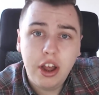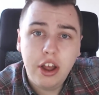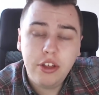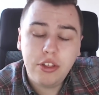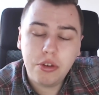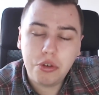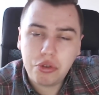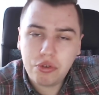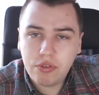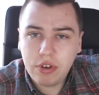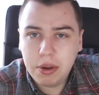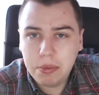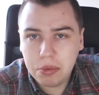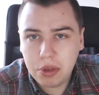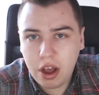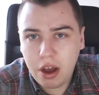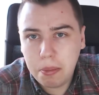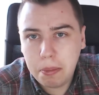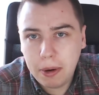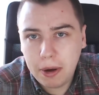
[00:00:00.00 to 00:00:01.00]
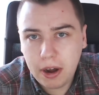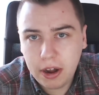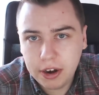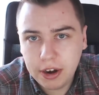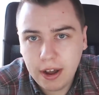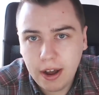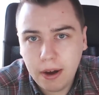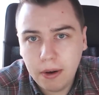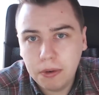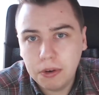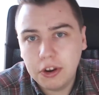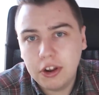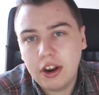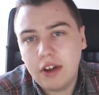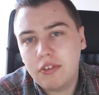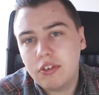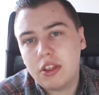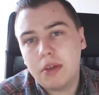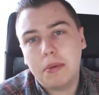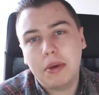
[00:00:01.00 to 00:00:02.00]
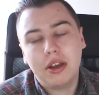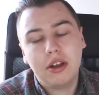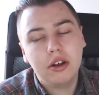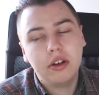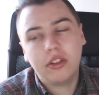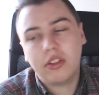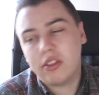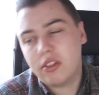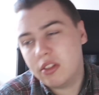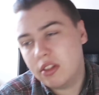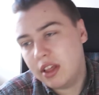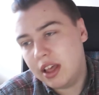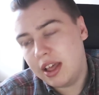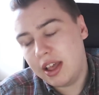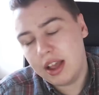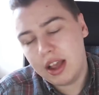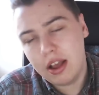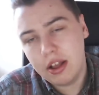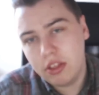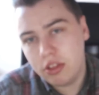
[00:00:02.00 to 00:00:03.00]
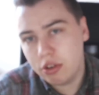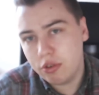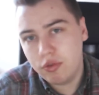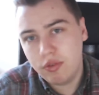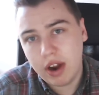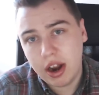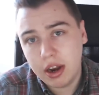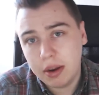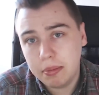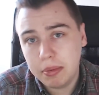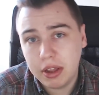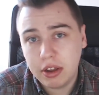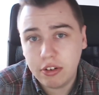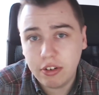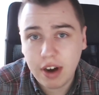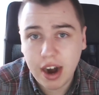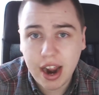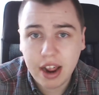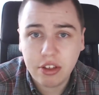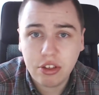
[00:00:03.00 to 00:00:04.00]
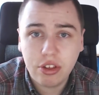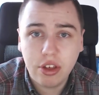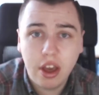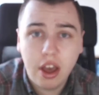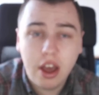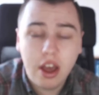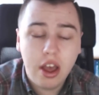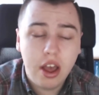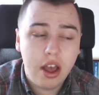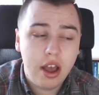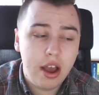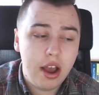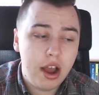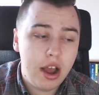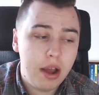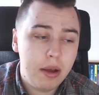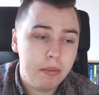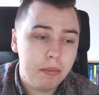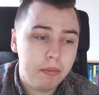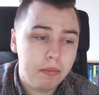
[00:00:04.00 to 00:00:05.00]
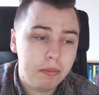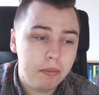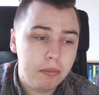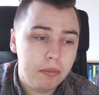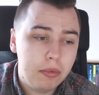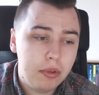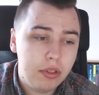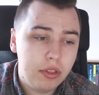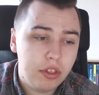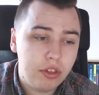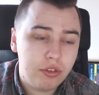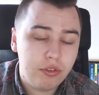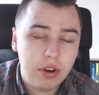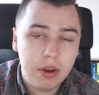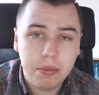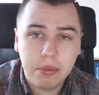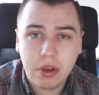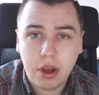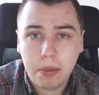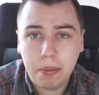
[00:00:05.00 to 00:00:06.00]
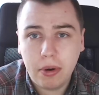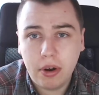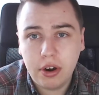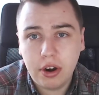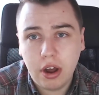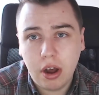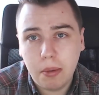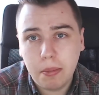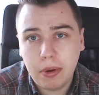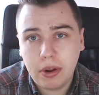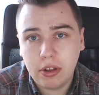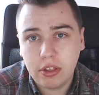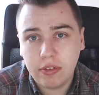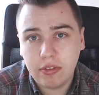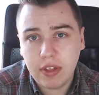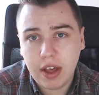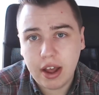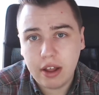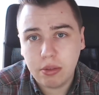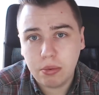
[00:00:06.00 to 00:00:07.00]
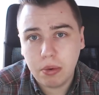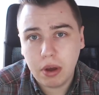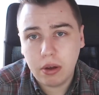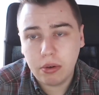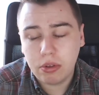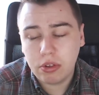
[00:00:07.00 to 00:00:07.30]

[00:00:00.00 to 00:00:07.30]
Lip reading: So streams are put on hold, and obviously because it can just randomly crash, the streams are put on hold because of that as well.